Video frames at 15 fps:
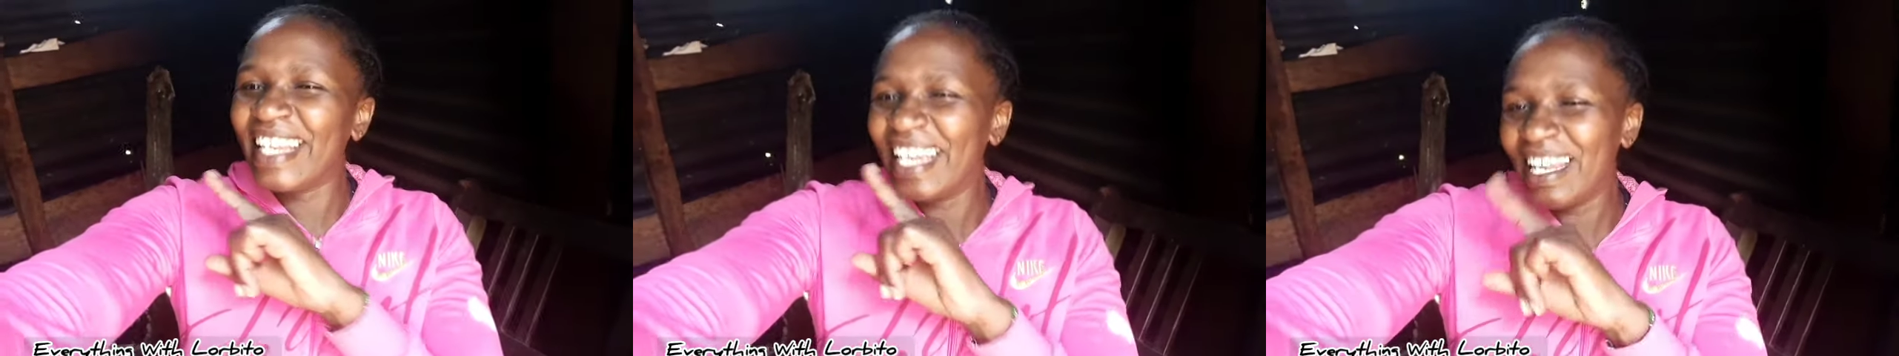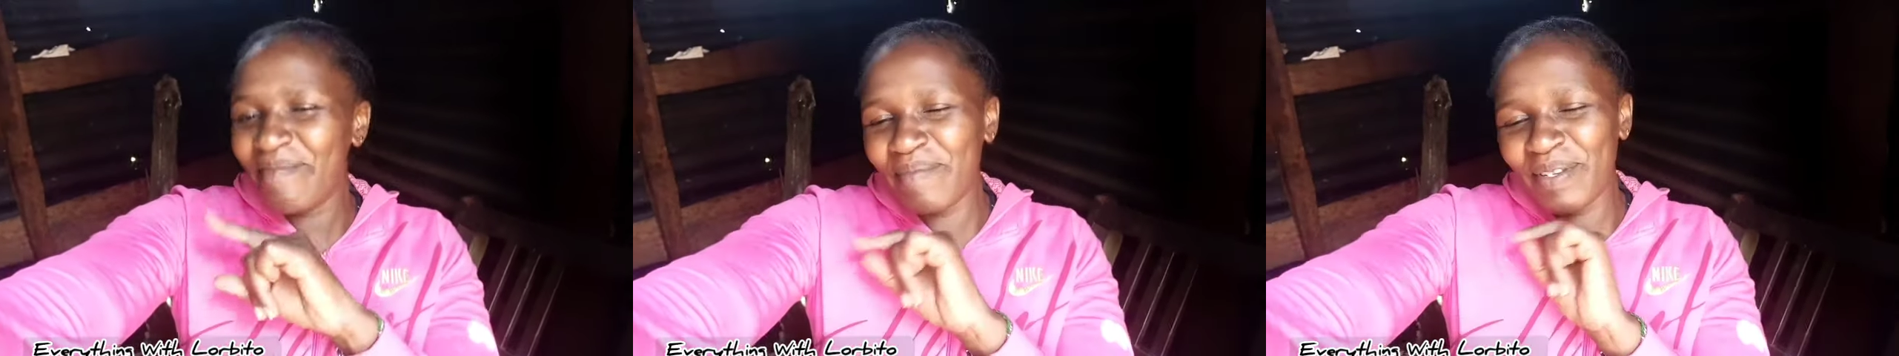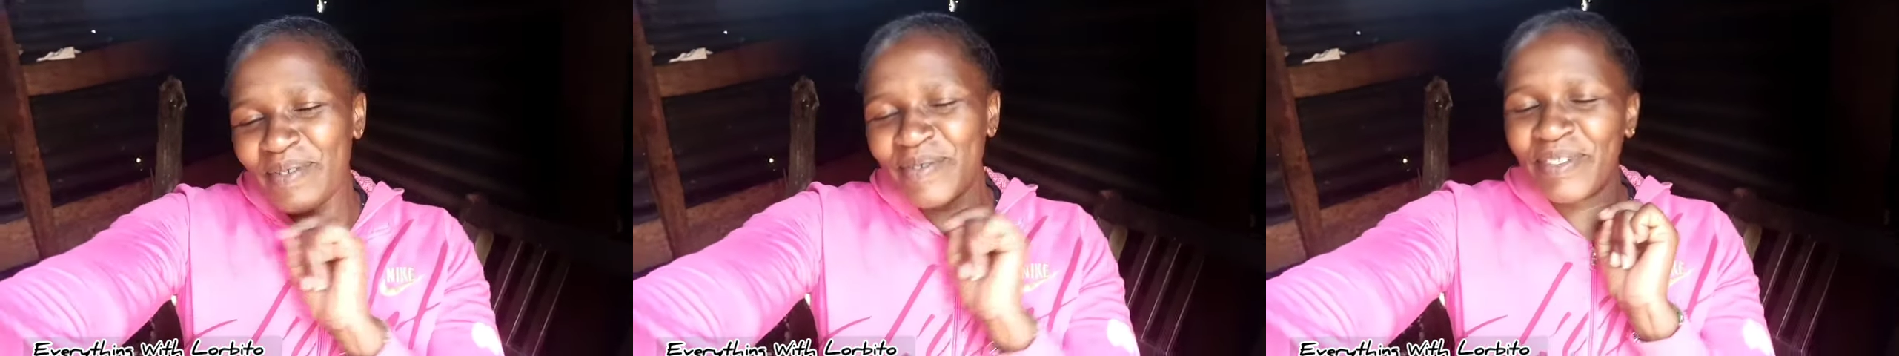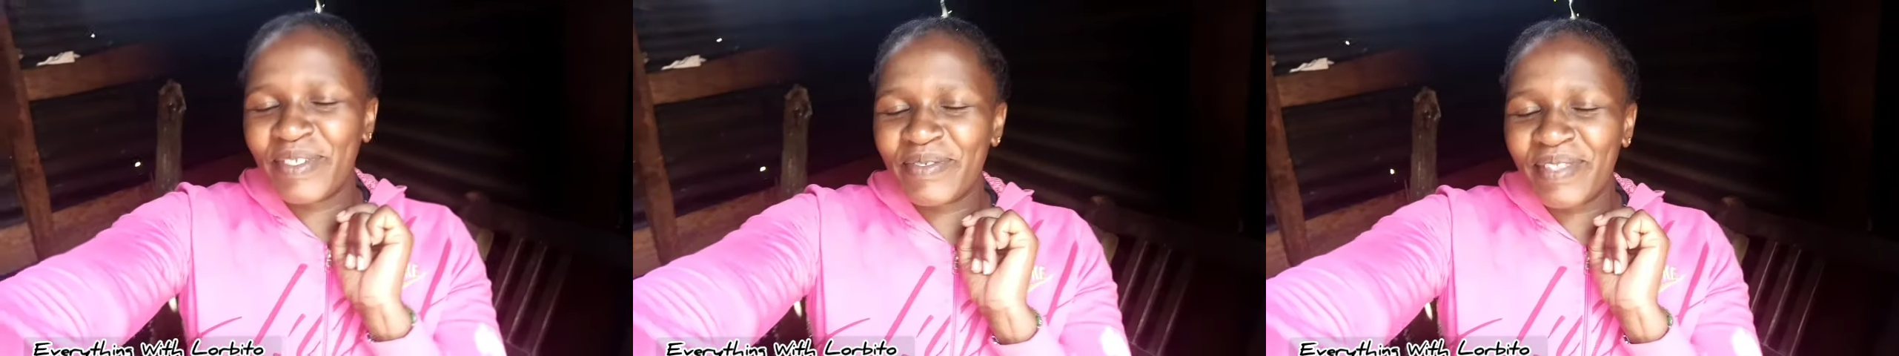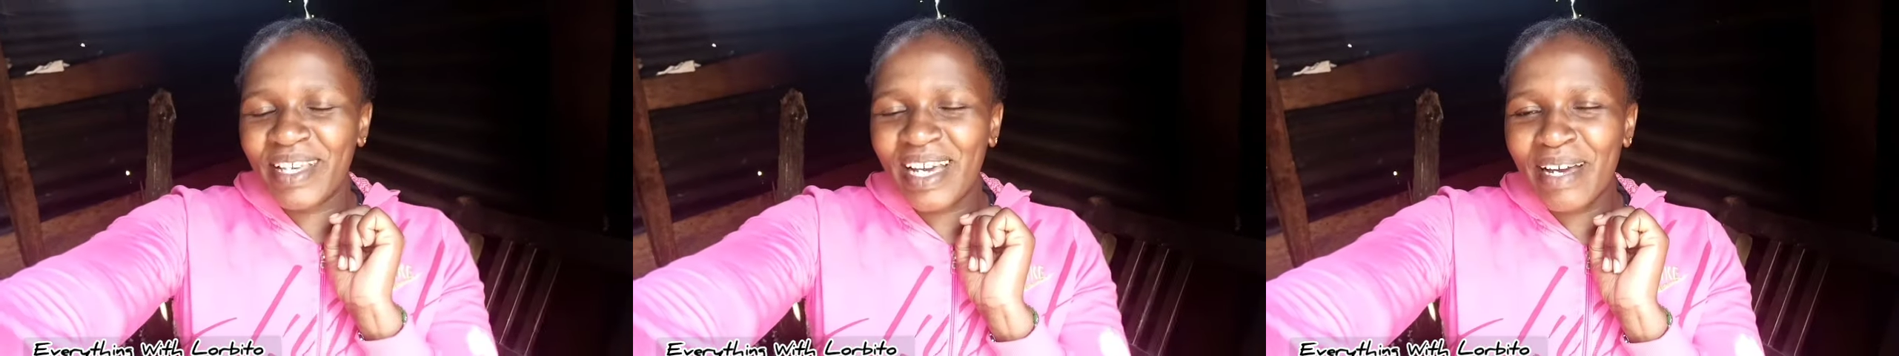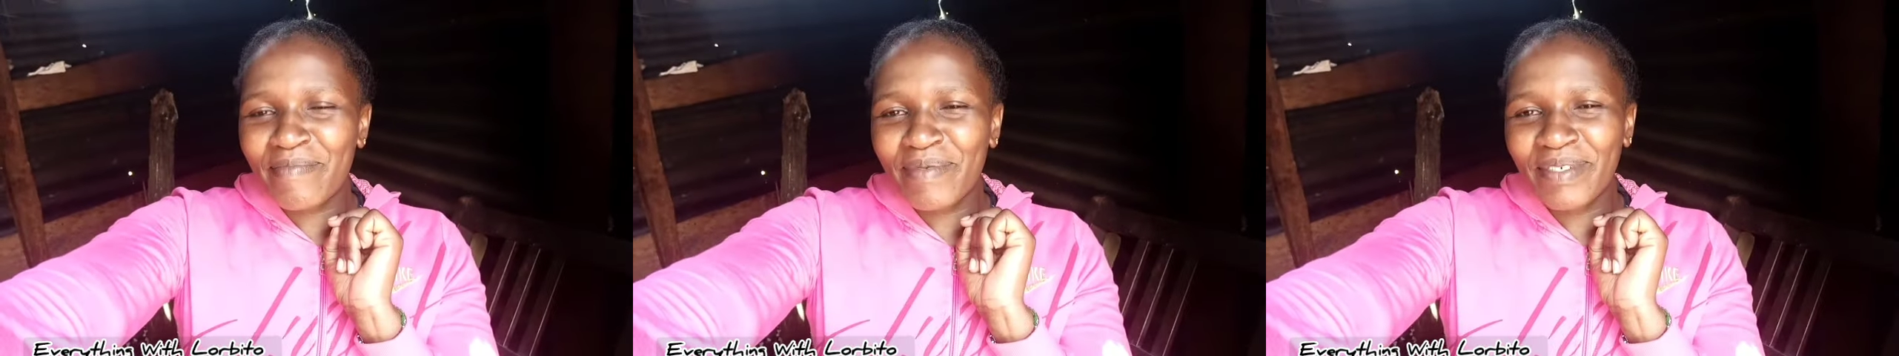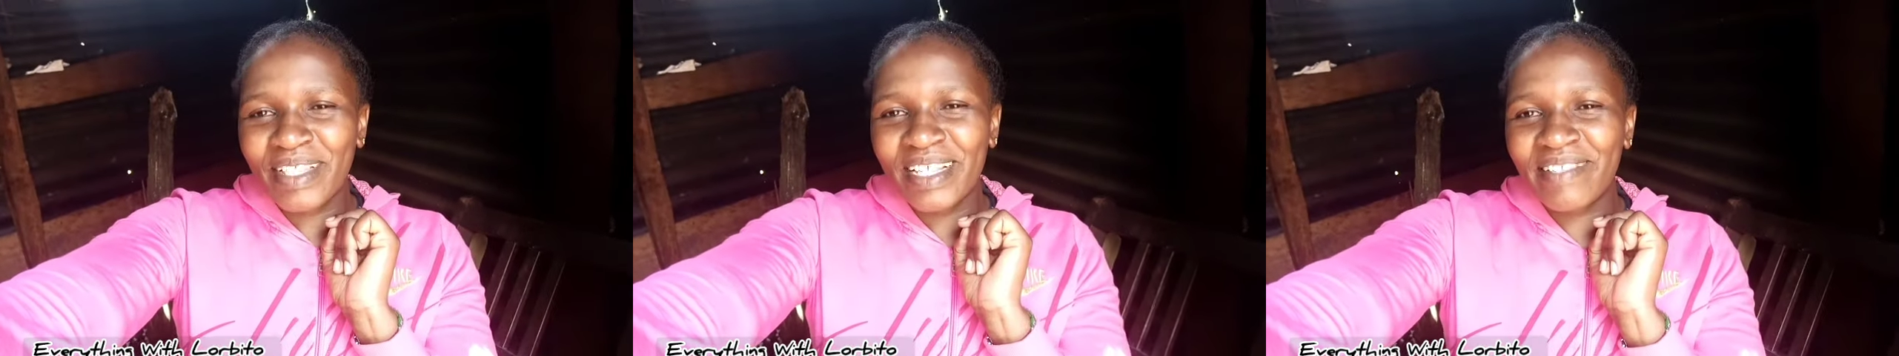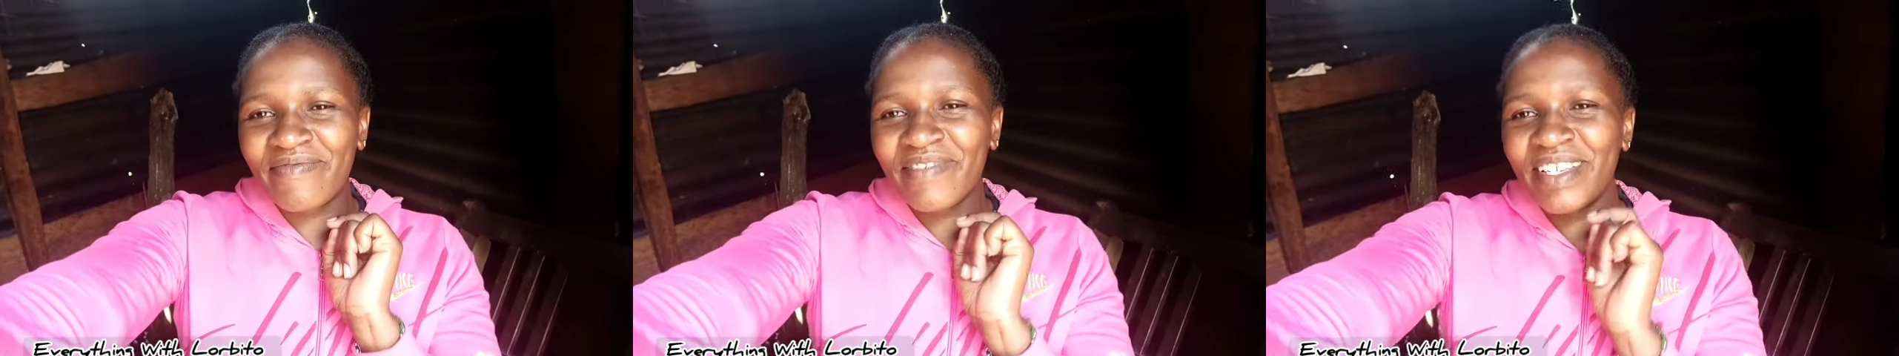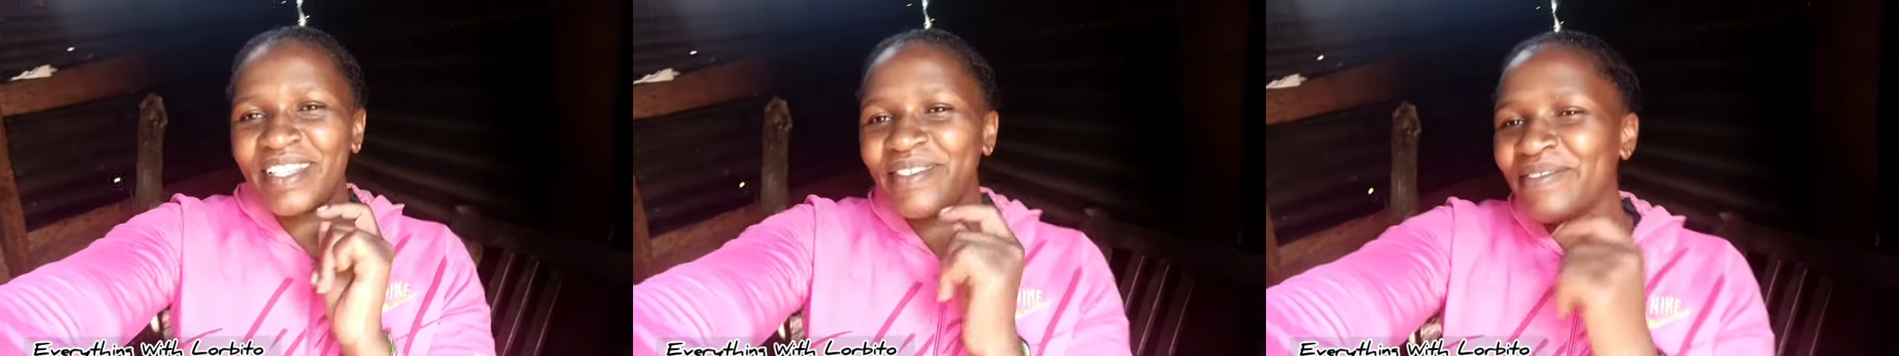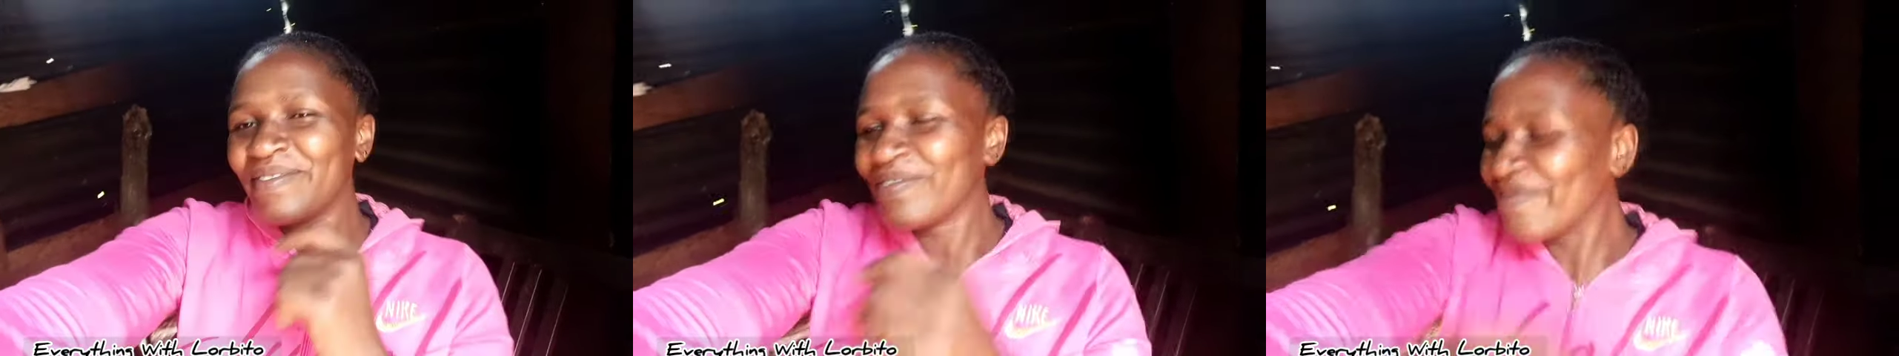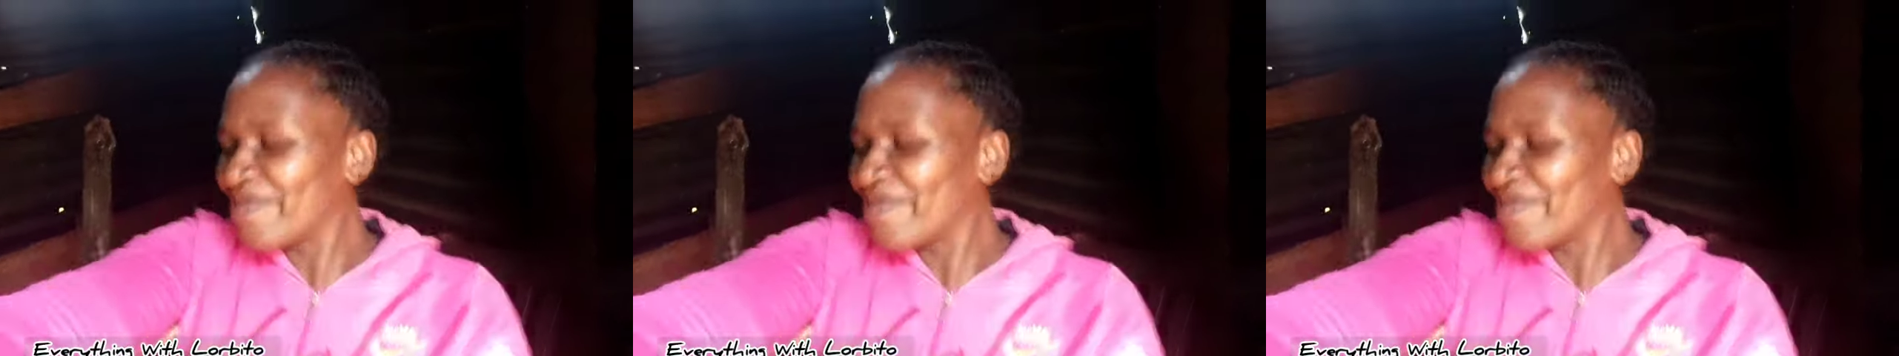let me know what you think about this video.